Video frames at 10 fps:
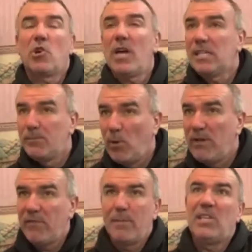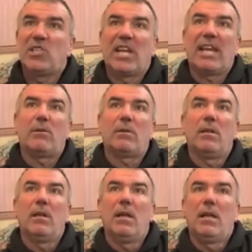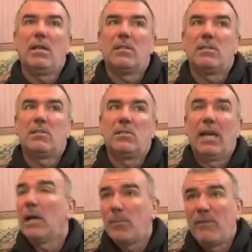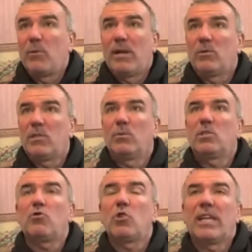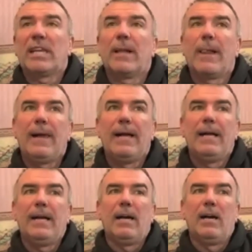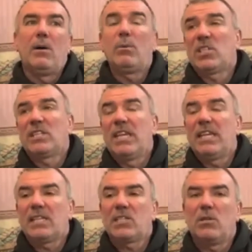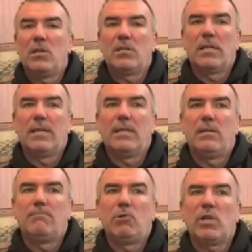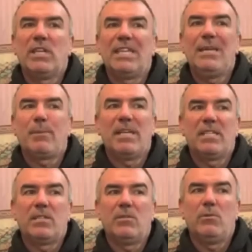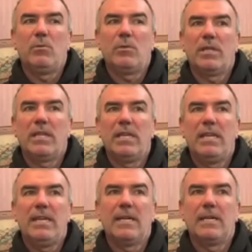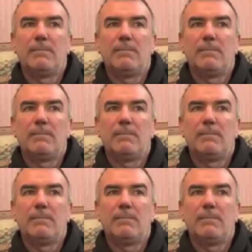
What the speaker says: trying to put information out to help everyone else that was struggling. which I did. I started looking deeply into the